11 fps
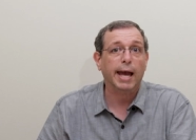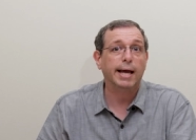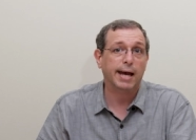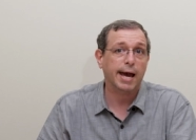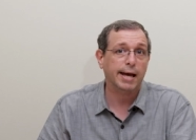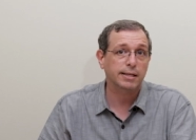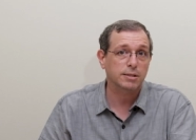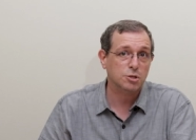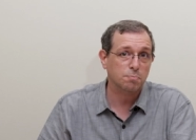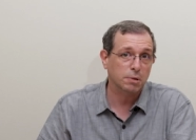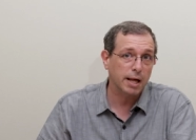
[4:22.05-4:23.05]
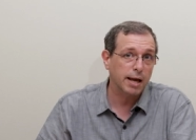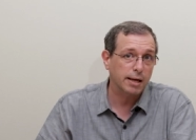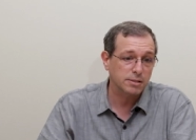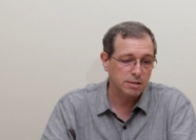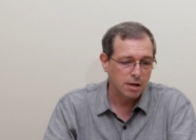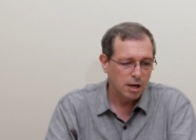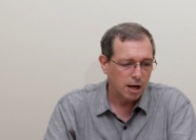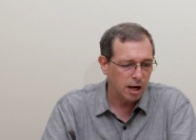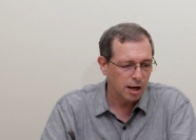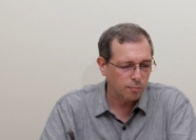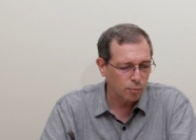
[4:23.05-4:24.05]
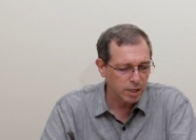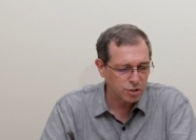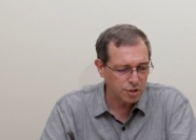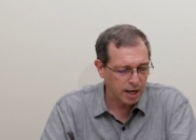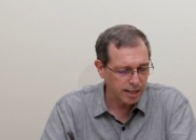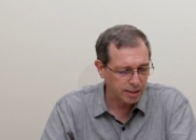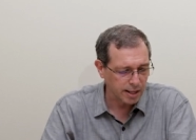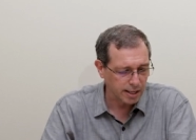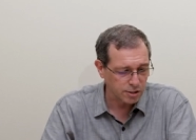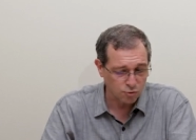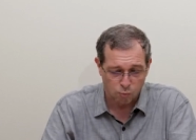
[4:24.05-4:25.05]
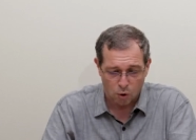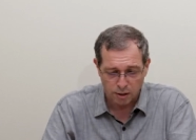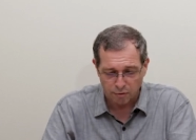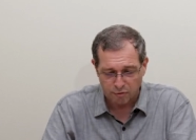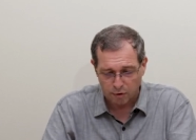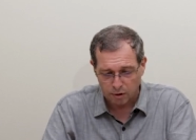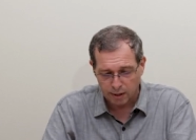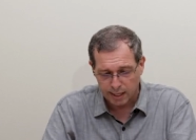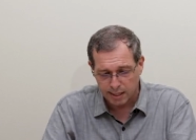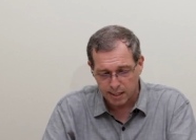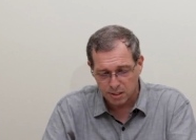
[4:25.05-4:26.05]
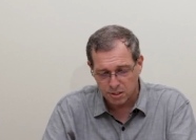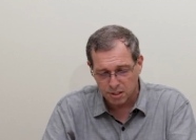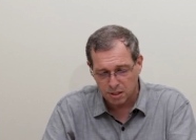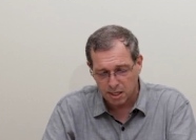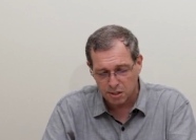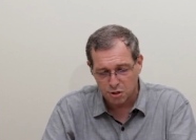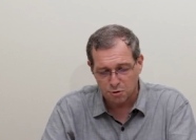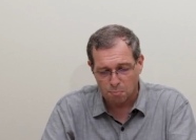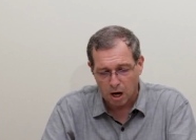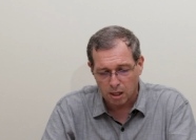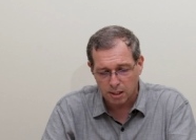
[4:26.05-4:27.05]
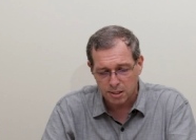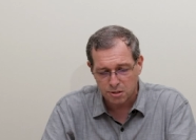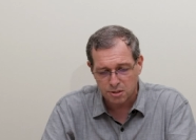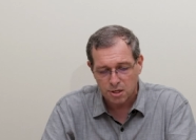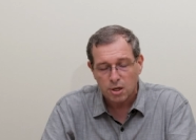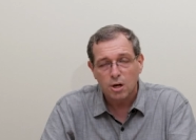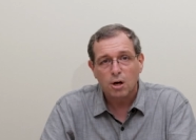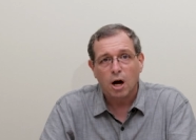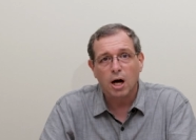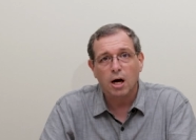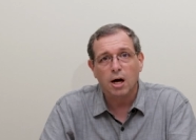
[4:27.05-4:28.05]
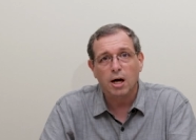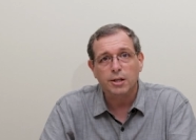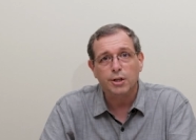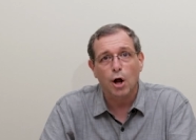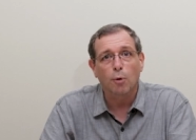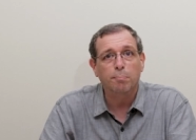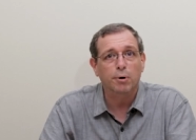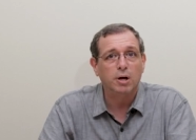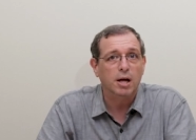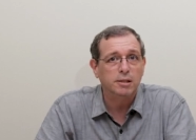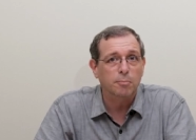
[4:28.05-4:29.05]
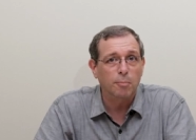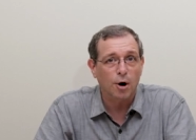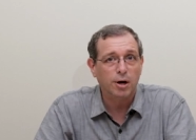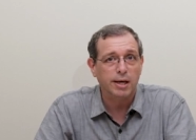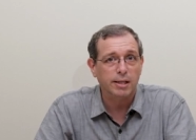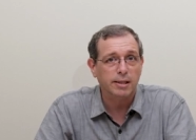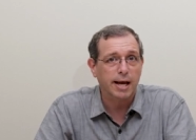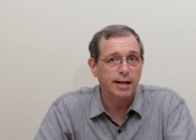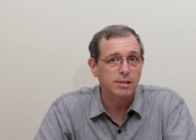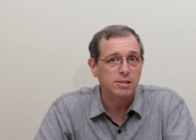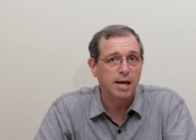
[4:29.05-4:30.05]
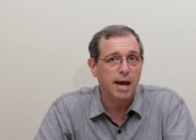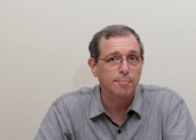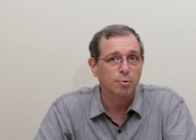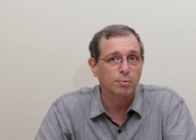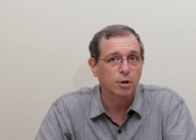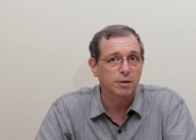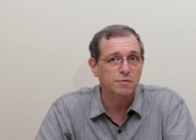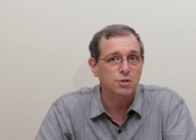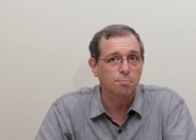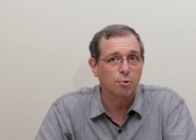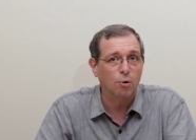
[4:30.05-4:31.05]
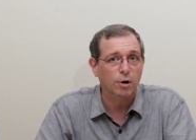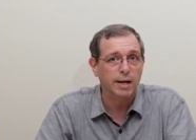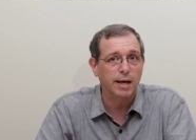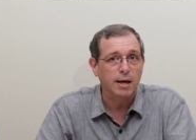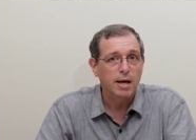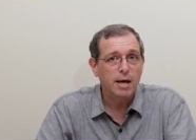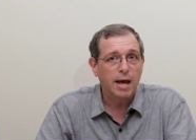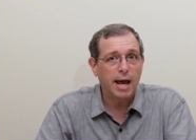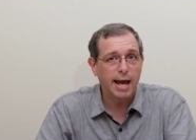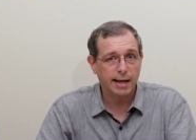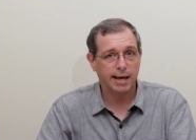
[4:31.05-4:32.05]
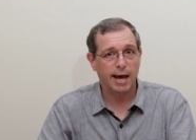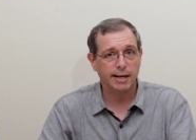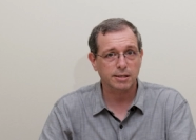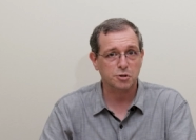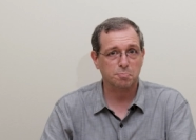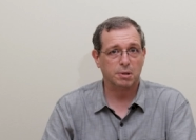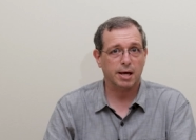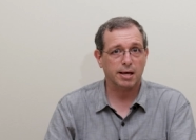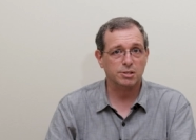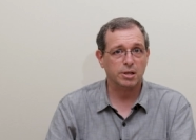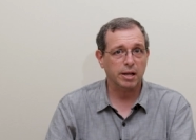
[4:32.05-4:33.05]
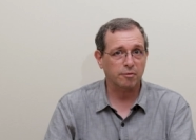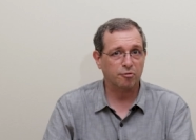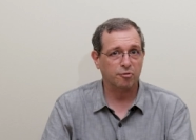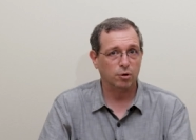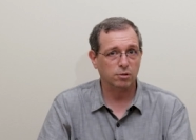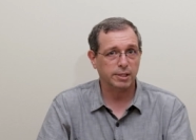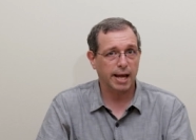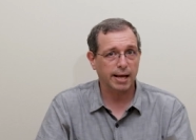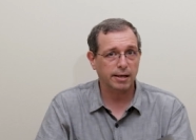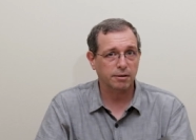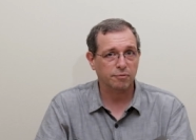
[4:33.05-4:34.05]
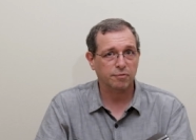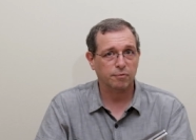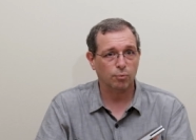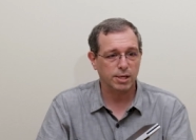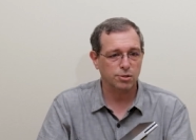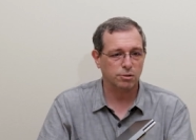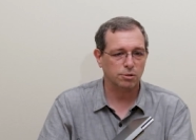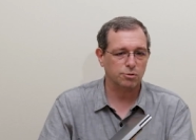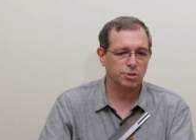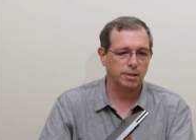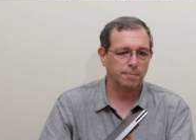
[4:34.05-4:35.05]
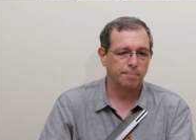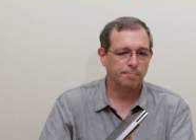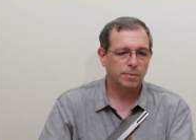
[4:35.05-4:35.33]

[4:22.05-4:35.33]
8K displays, um, which I think is wonderful. It is the smallest uh, notebook on the market that is capable of supporting 8K displays in full native resolution.